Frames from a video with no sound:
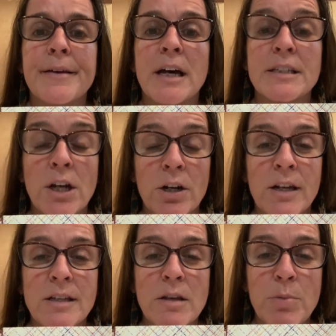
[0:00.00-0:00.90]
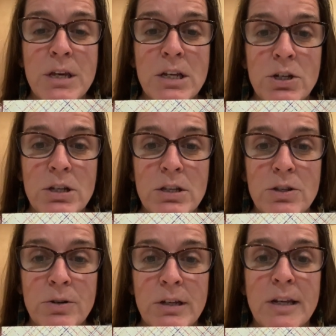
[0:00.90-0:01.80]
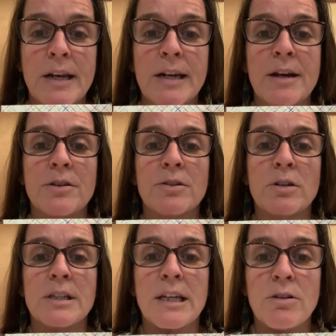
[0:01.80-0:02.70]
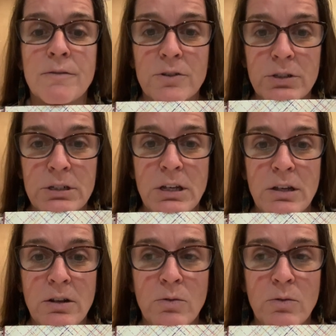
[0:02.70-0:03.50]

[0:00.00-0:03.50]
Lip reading: I started as a PhD student at Arizona State University,